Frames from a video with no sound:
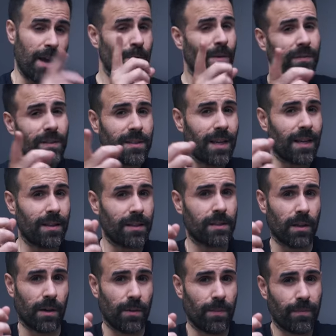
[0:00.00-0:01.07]
do have to say this
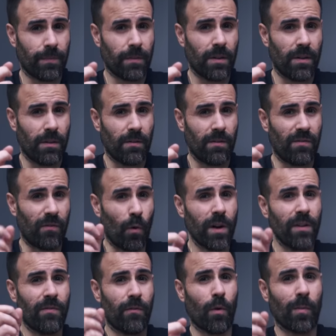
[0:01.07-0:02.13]
though,
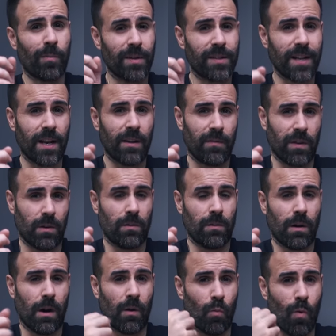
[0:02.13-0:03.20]
44% of you
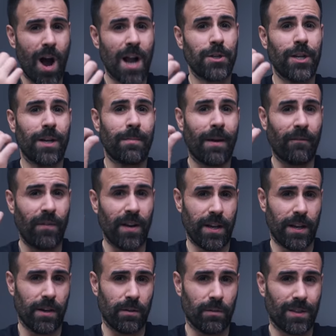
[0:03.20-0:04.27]
are watching my
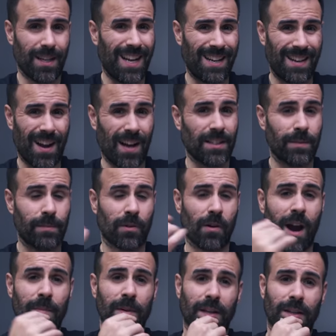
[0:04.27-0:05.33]
videos and not
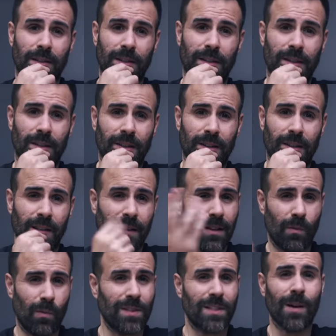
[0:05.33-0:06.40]
subscribing.
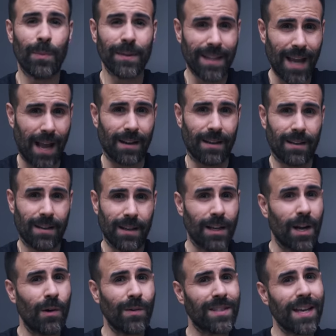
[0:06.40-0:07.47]
What's up with that? You
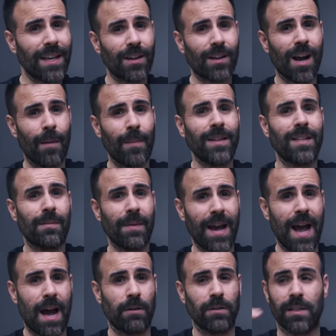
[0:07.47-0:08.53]
know, it's like you're coming to my
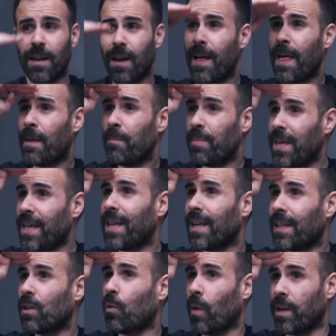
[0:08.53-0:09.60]
house peeking
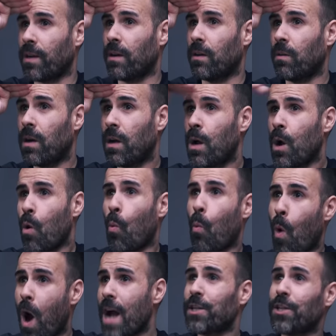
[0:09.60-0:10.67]
in the window,
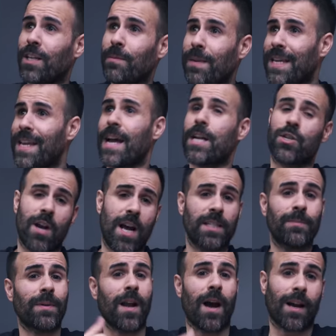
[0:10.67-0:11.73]
watching me get dressed
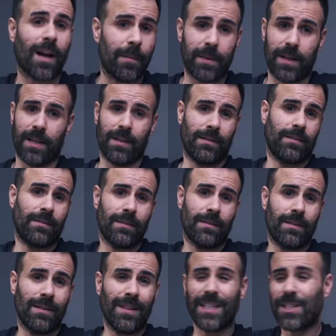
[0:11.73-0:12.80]
but not coming in.
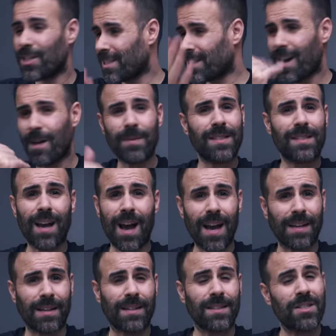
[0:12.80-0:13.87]
Like, just come
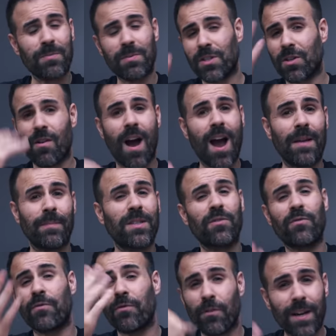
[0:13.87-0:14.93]
inside, subscribe, it's
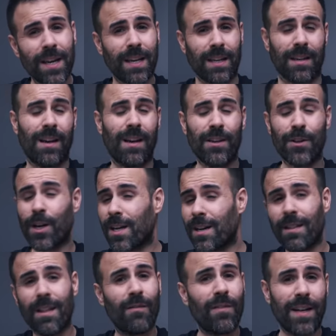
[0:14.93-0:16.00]
free. You're gonna love it